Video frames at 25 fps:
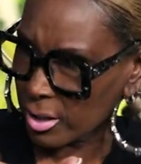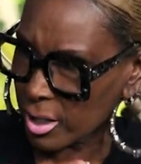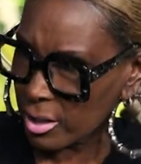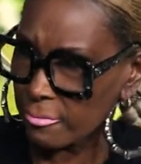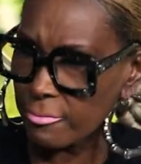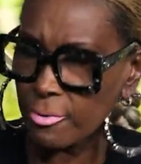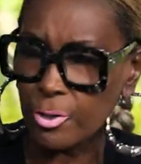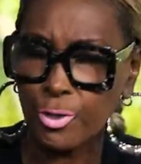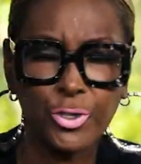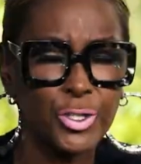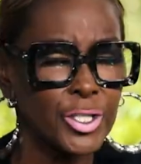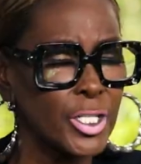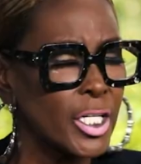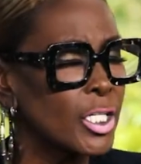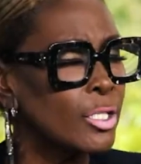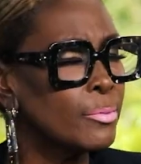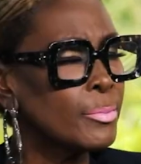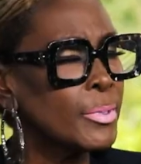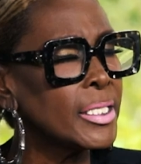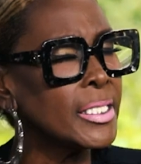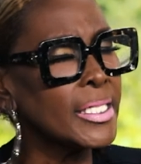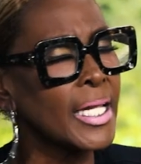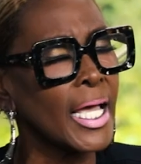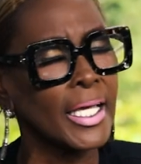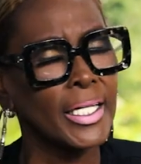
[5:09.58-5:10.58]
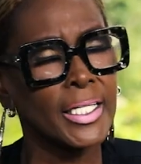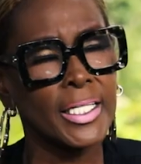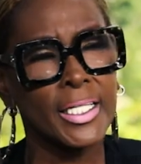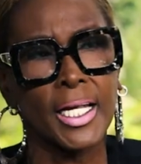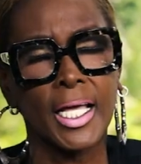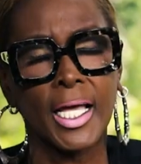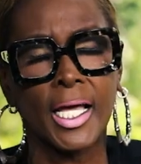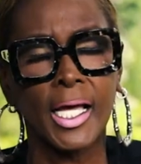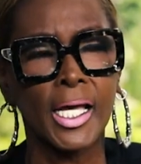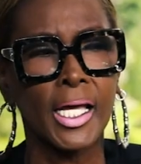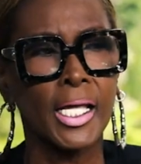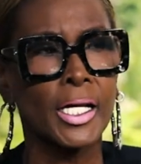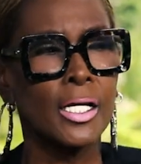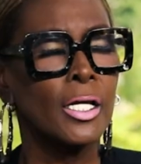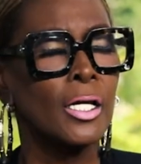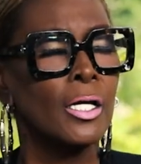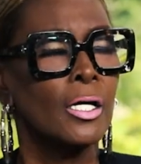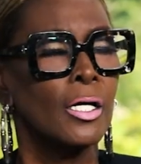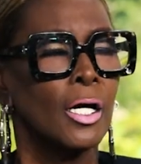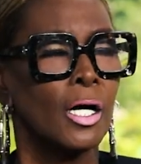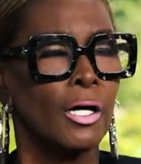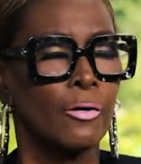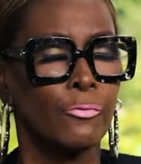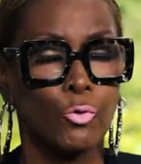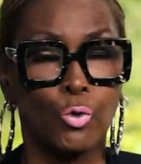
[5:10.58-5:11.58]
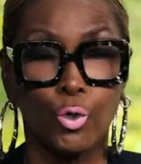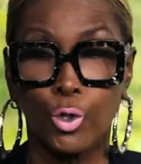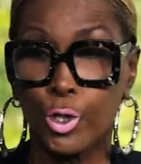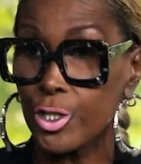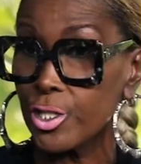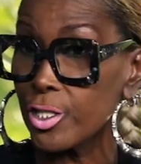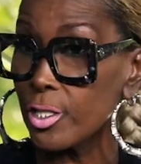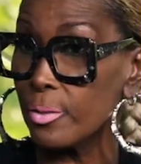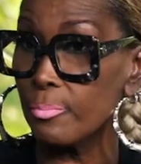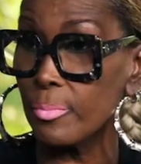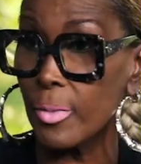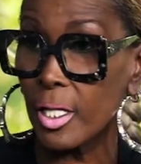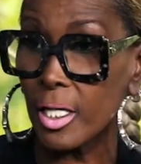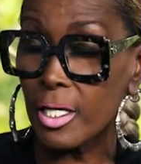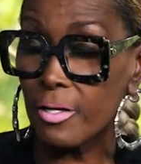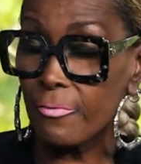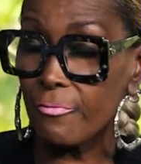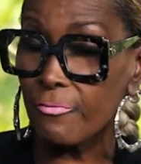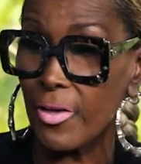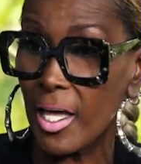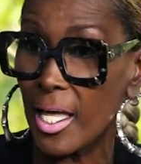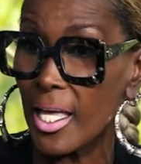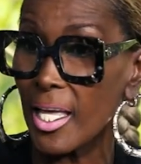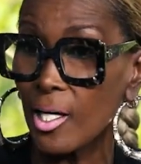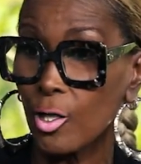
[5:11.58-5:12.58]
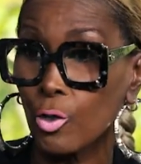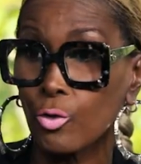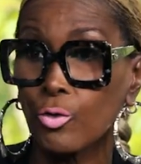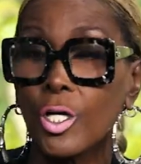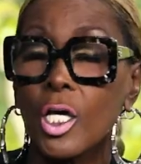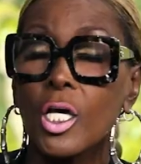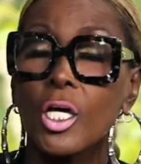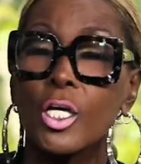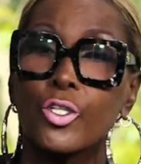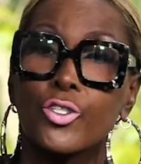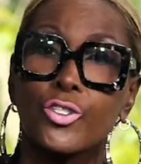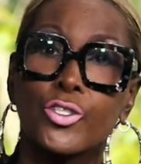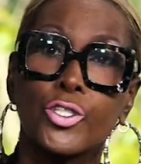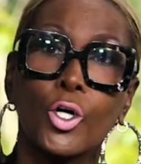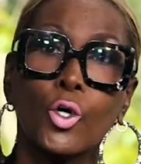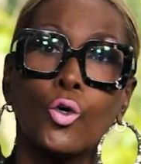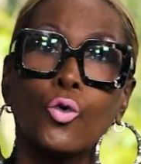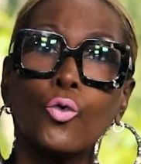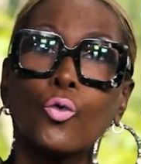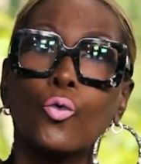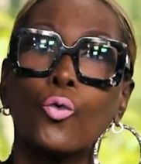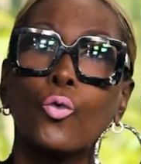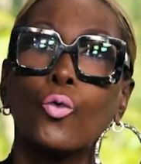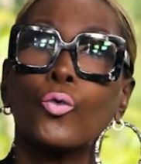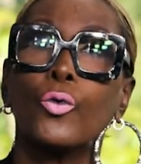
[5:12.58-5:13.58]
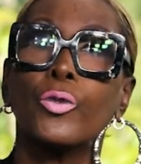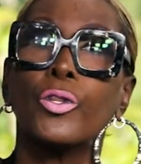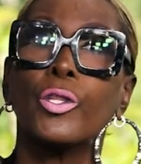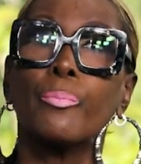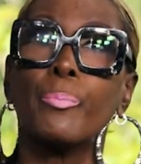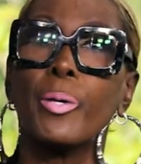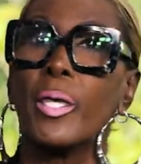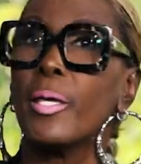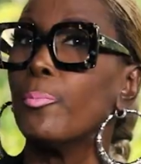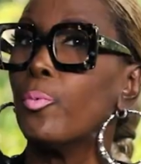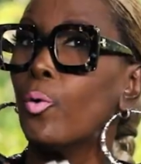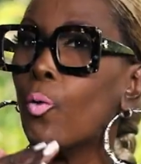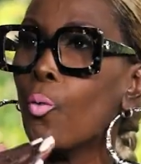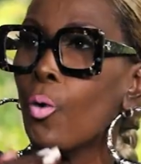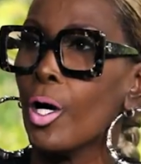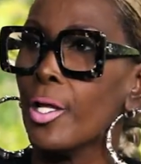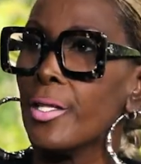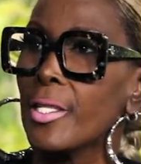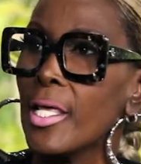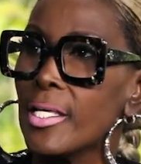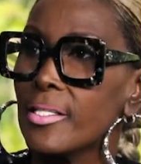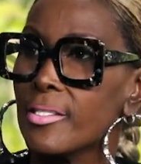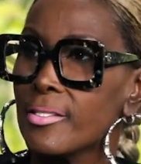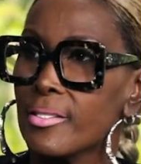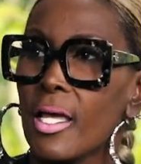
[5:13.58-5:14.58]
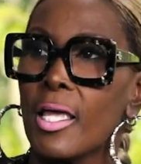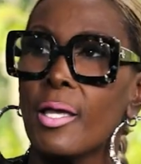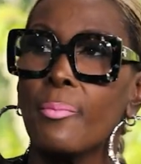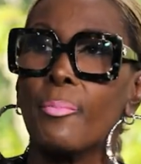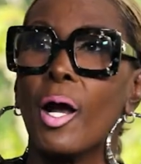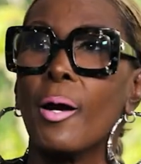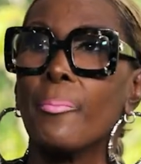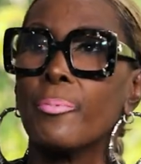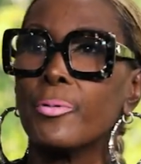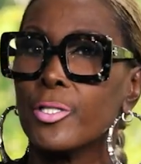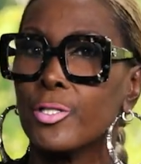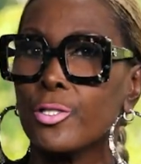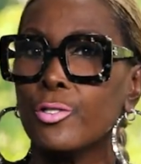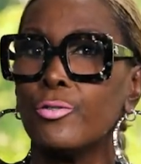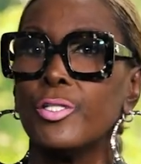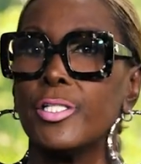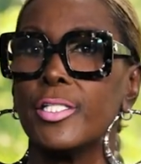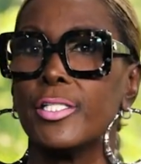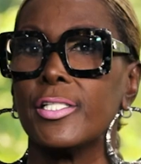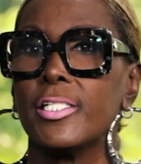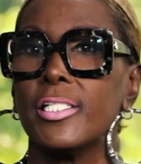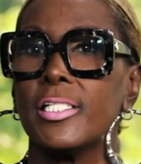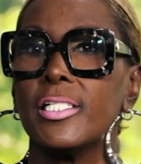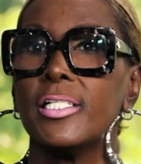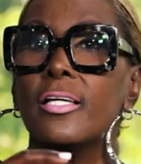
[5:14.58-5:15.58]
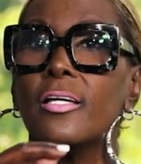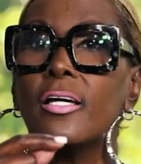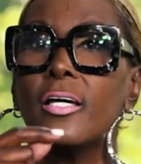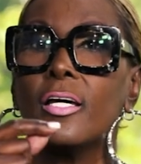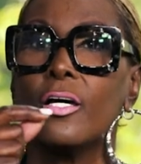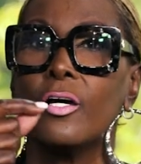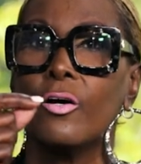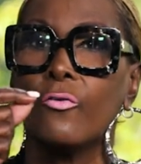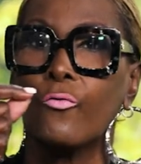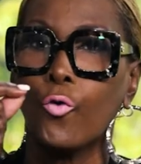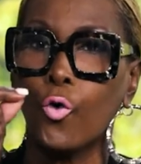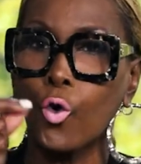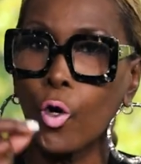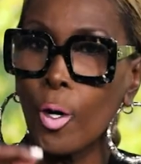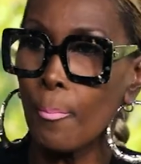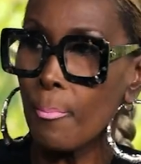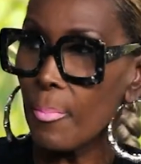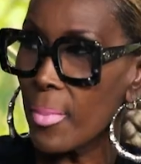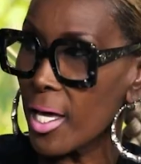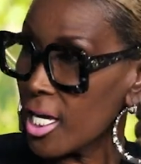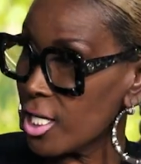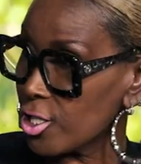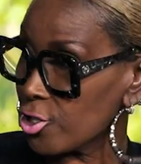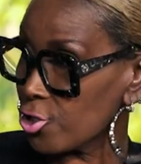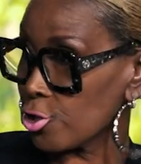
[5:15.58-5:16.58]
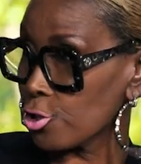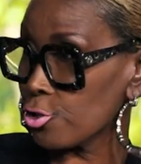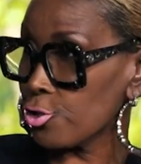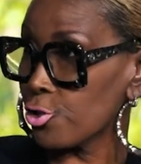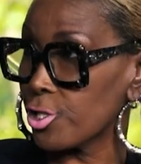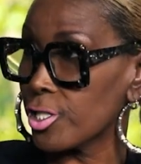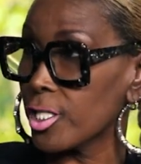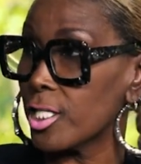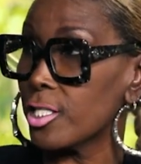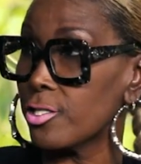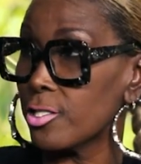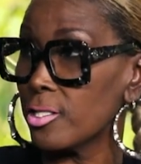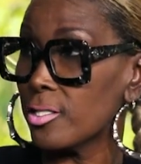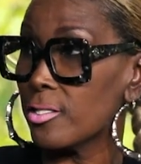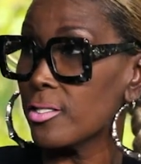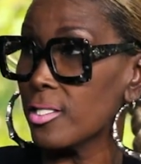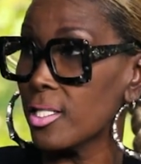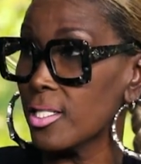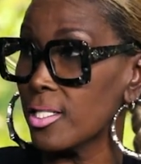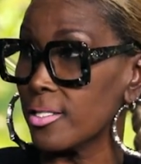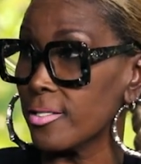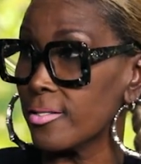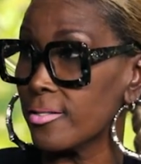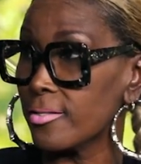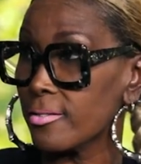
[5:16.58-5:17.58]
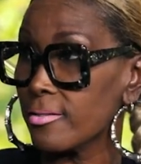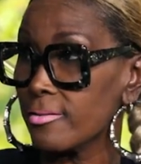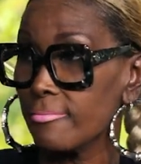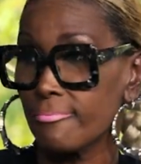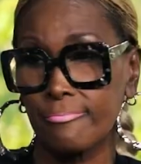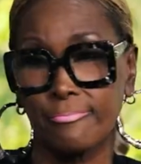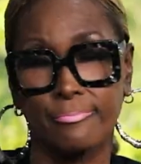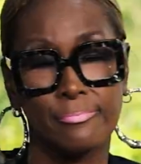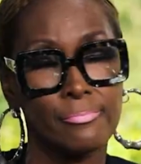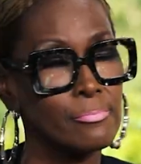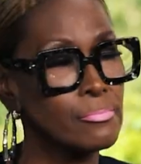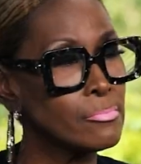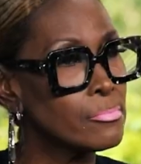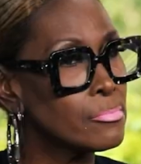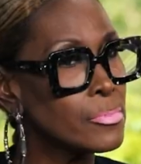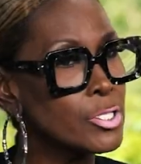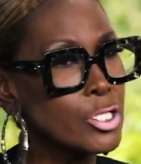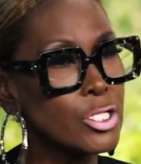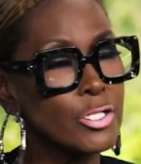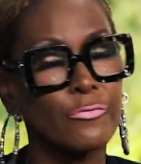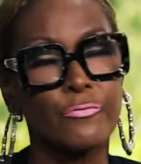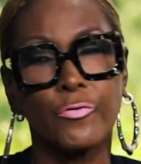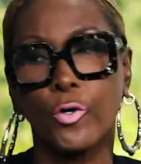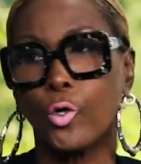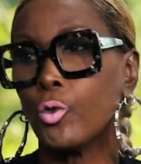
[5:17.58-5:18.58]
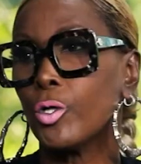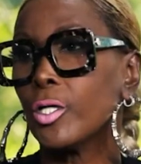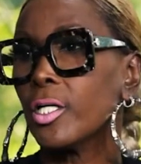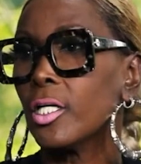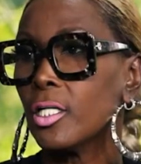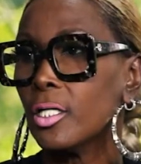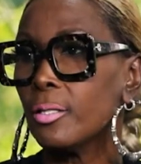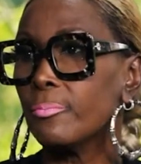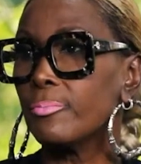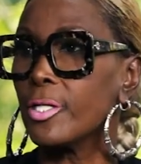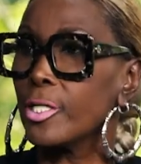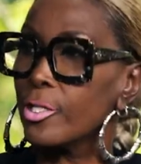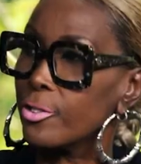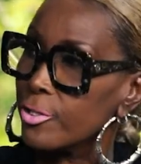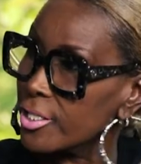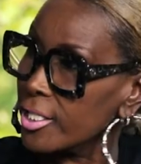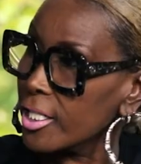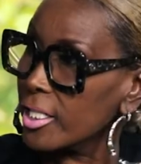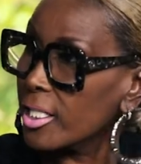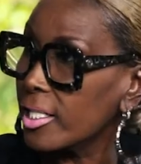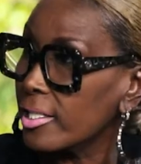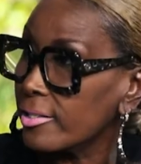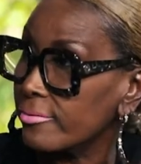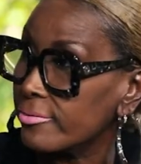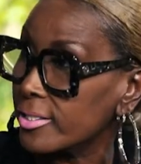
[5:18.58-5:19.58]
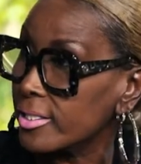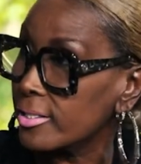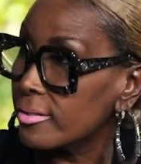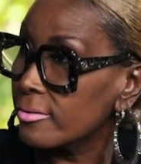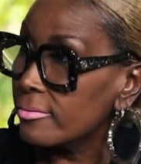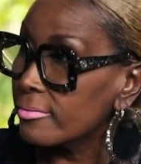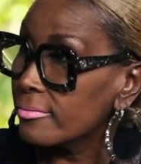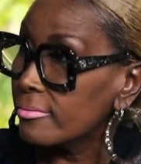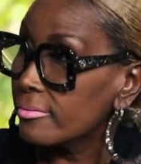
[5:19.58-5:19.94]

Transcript: Governor Siegelman, 99. Of course, it failed. So the people want that same opportunity for a measure such as this to vote it up. They're sick of it.